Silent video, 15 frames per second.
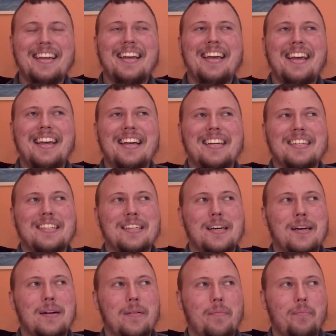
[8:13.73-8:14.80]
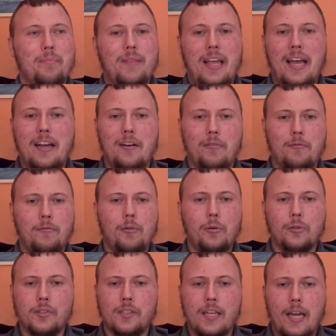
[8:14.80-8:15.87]
And had a
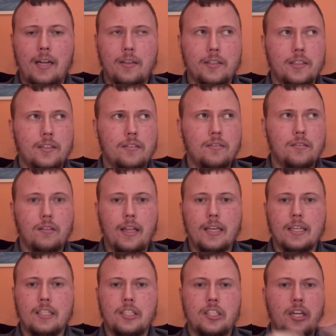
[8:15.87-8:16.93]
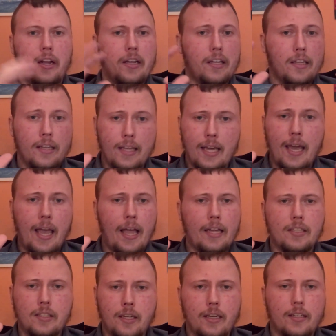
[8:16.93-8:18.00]
full salad, like a
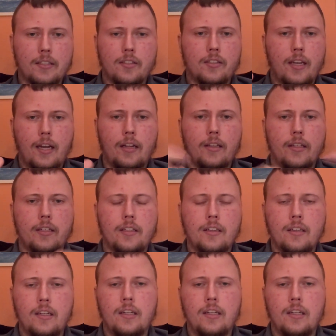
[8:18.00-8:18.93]
gigantic salad,